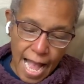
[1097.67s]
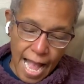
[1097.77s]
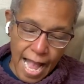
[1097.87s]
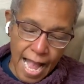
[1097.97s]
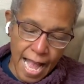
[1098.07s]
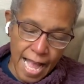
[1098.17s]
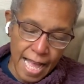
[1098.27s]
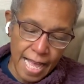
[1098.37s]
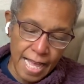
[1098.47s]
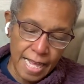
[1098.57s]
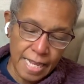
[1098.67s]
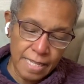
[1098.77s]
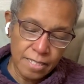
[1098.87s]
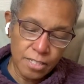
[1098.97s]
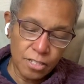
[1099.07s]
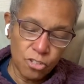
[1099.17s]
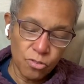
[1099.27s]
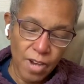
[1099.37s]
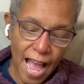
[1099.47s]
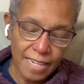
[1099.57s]
And
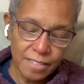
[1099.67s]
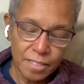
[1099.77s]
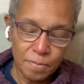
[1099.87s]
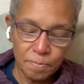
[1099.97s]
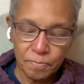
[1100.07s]
drat.